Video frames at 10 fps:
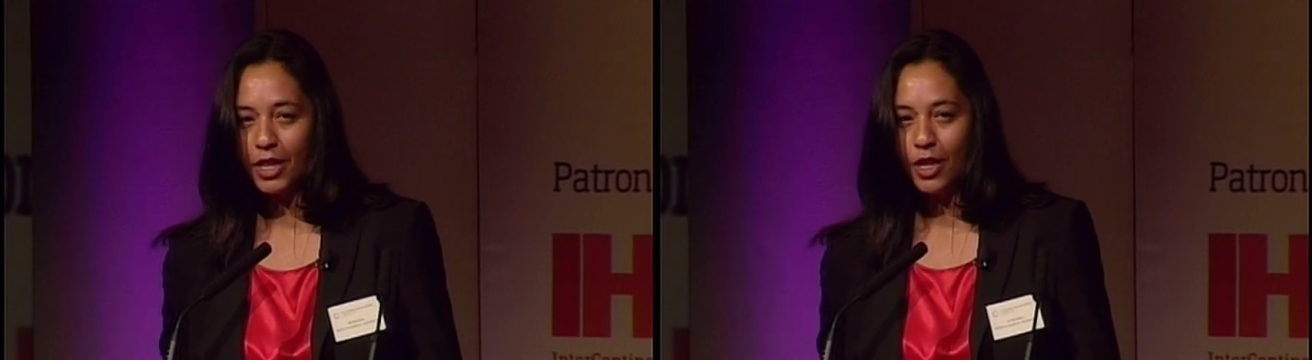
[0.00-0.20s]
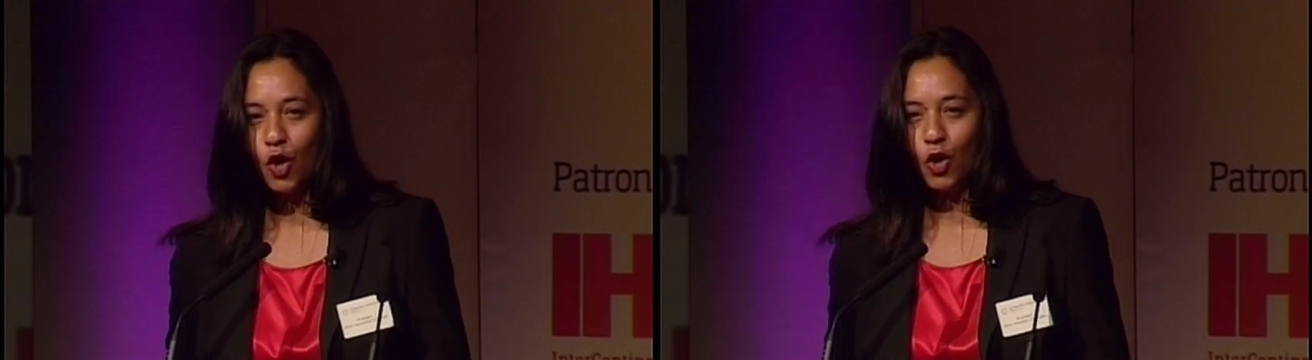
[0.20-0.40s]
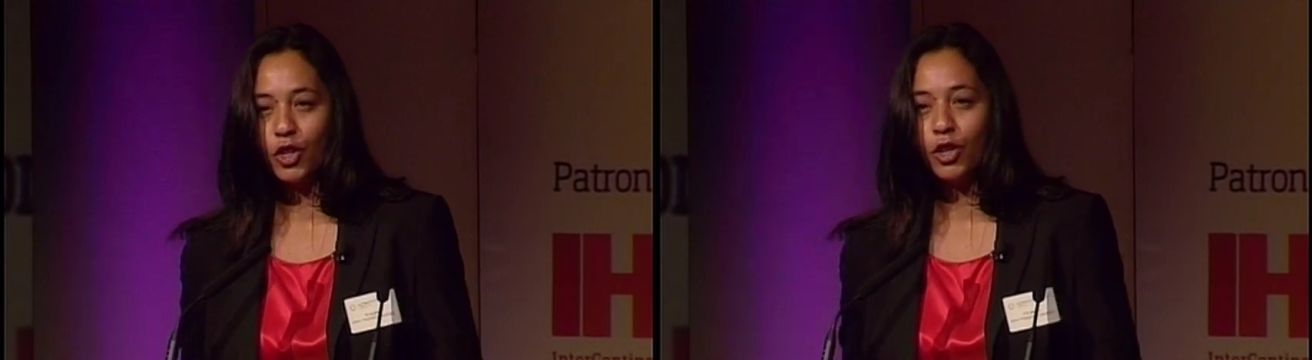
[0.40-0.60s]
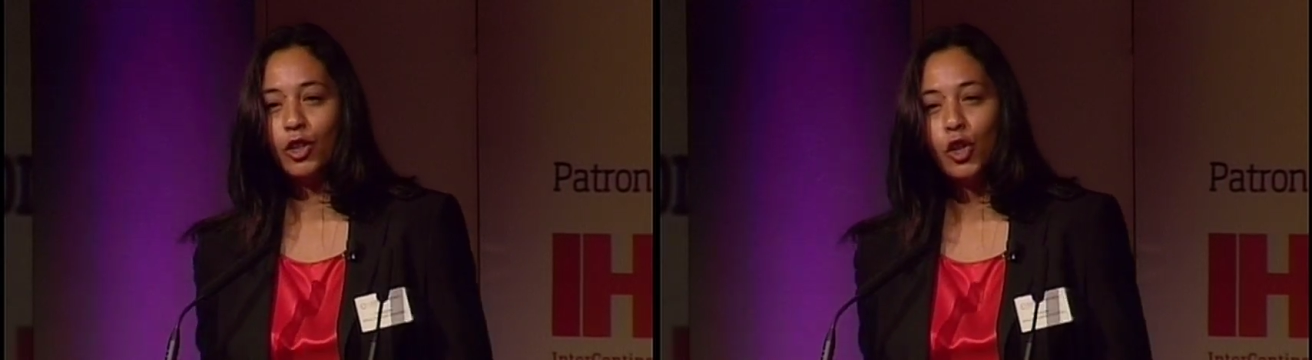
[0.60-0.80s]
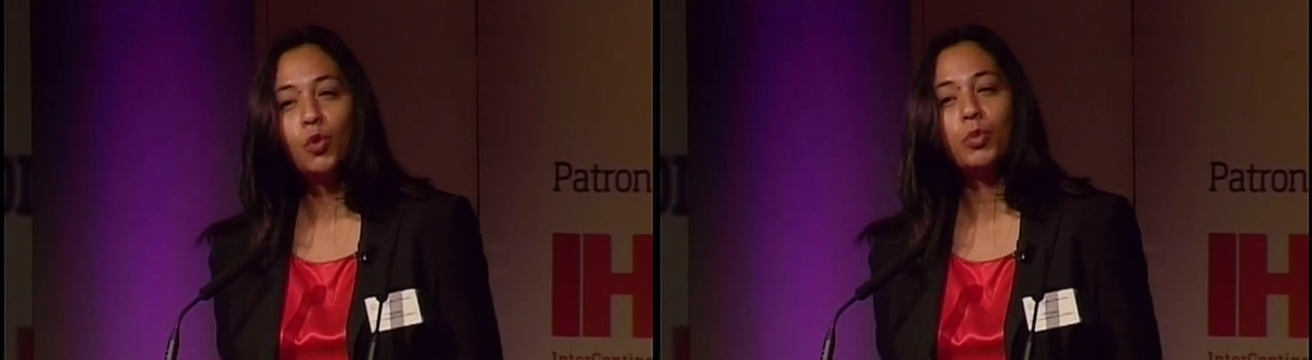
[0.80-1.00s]
on the
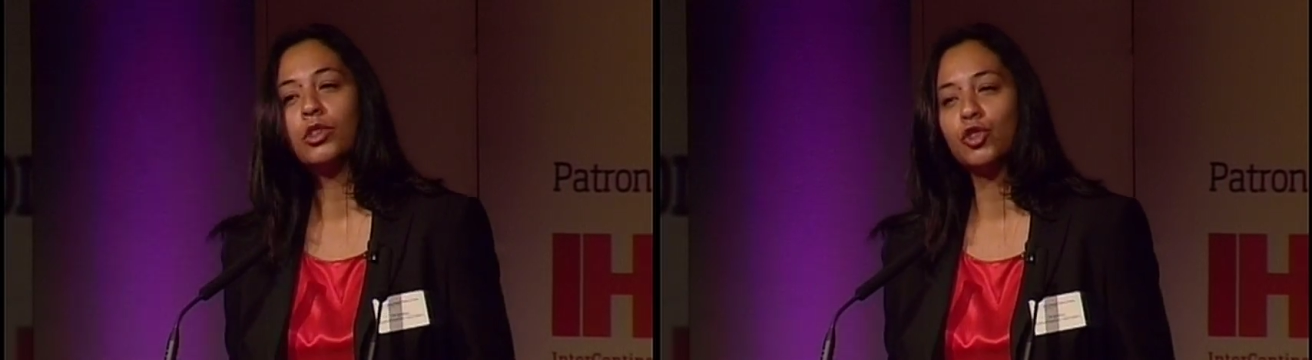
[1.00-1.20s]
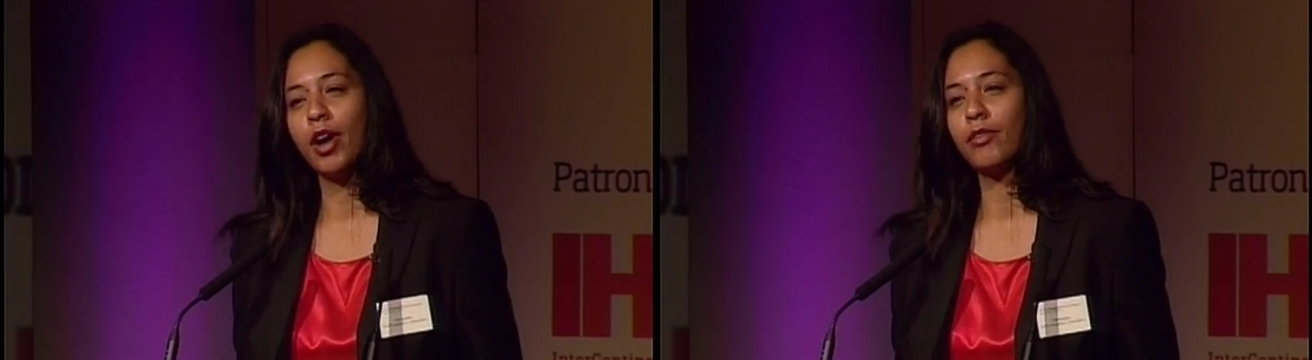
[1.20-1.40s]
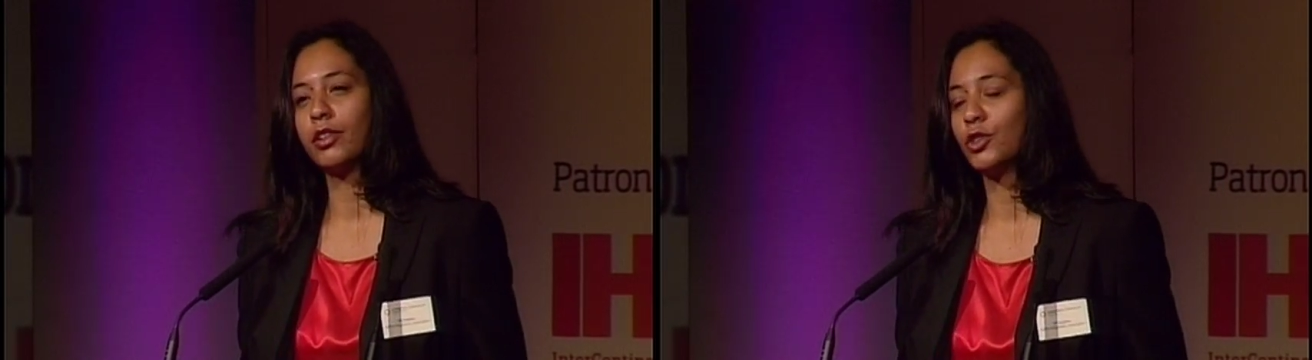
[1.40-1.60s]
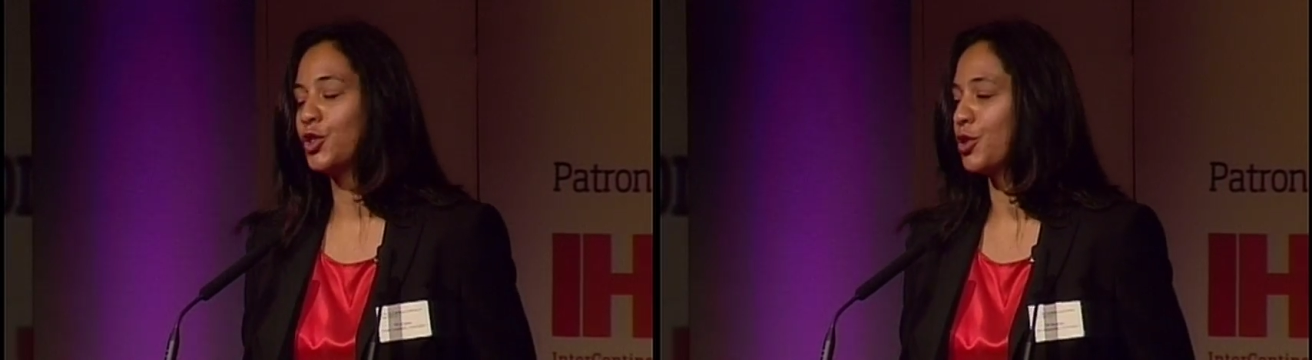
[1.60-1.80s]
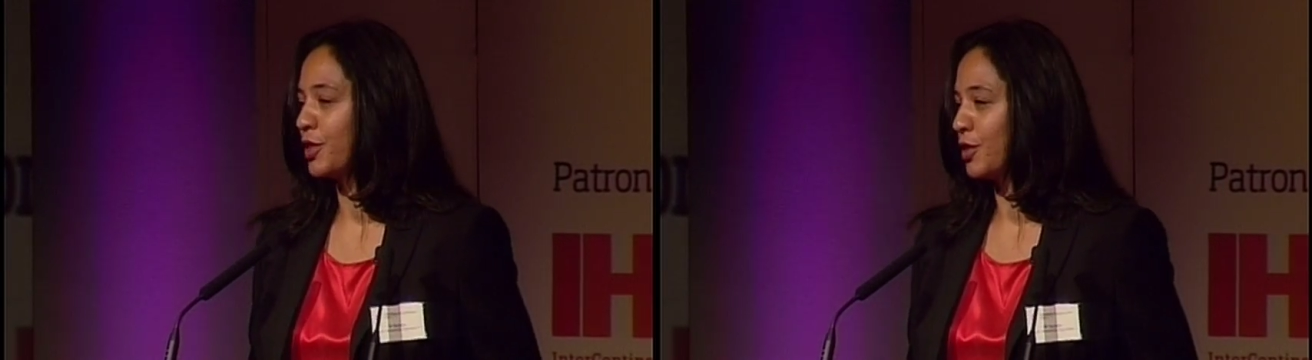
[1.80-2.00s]
Global Travel and
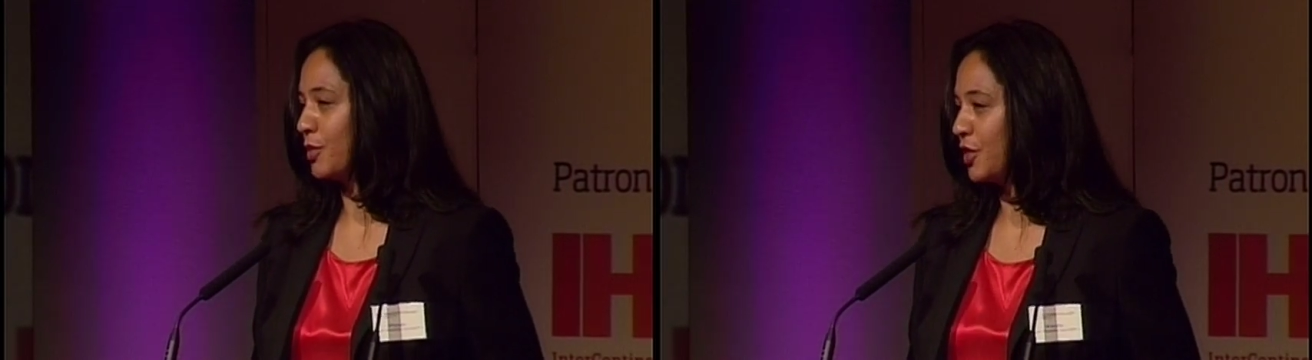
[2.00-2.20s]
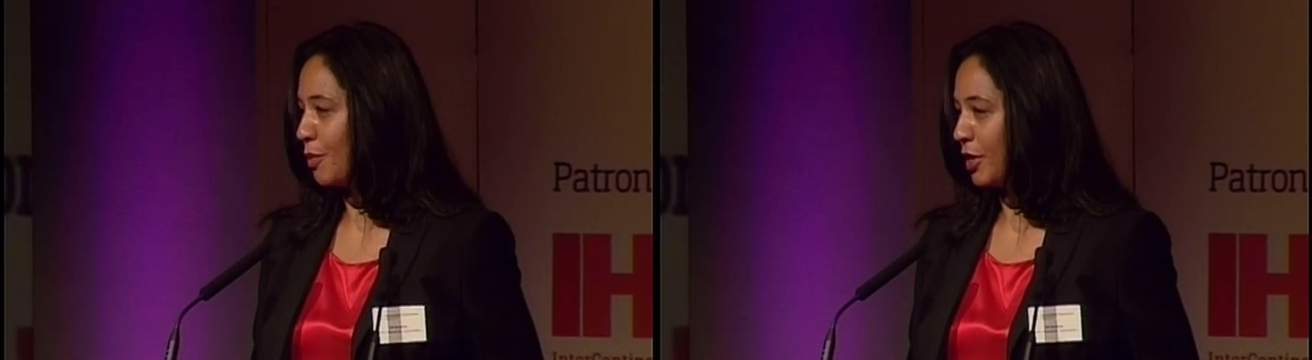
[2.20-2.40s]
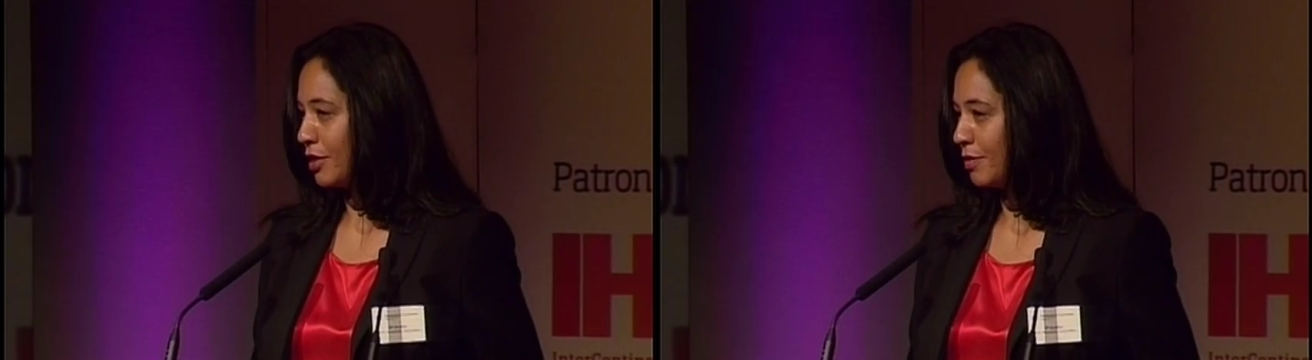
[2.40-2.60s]
Tourism Summit.